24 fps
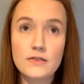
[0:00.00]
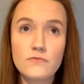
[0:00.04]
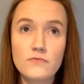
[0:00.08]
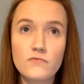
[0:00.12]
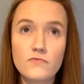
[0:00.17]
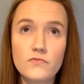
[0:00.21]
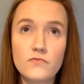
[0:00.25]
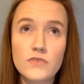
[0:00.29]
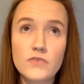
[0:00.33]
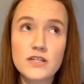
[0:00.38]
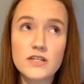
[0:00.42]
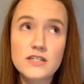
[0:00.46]

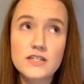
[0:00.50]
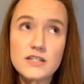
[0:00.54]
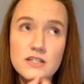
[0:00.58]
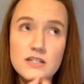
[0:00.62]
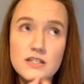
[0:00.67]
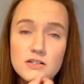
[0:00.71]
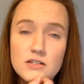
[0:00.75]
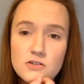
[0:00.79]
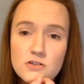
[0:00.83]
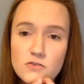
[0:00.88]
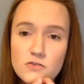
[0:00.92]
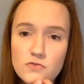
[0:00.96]
This is a
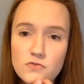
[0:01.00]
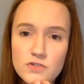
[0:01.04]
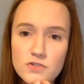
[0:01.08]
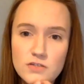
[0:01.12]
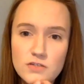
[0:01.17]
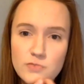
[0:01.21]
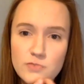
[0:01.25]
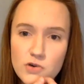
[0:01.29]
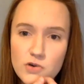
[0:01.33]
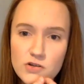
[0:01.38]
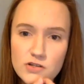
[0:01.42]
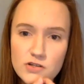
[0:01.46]
sort of
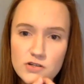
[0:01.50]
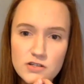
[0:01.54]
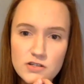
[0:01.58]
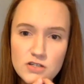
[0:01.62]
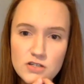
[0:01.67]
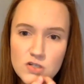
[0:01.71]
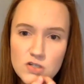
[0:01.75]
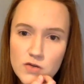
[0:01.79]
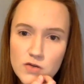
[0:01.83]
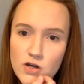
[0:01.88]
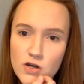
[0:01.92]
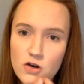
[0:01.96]
response
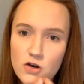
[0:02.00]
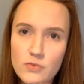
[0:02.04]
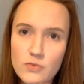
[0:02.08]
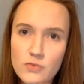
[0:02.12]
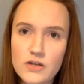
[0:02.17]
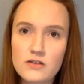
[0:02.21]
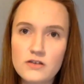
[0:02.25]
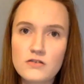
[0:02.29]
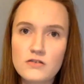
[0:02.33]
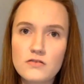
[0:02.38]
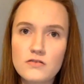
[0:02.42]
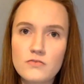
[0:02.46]
to a
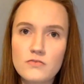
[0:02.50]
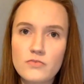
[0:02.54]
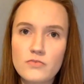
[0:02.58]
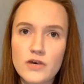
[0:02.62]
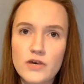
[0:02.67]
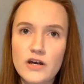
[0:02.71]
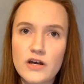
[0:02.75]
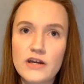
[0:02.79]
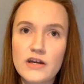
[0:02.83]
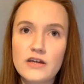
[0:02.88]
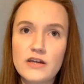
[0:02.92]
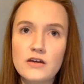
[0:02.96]
comment
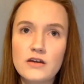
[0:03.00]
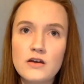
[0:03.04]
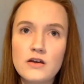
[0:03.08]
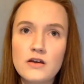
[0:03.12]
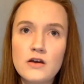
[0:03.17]
by